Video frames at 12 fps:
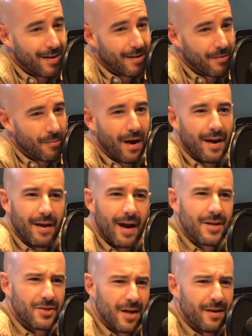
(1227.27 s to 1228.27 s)
don't
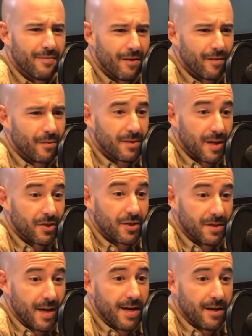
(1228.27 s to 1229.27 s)
even know if I was actually
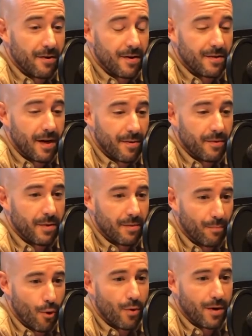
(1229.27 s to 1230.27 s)
dating her at the time. I think we had
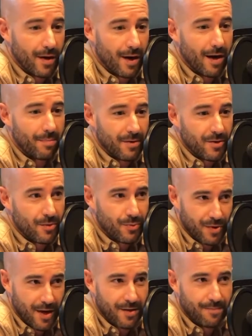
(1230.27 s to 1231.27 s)
broken up, and she
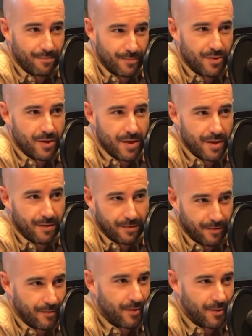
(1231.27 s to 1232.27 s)
was kind of
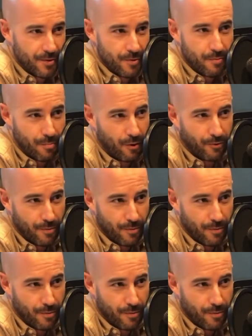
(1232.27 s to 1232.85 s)
seeing this new ballroom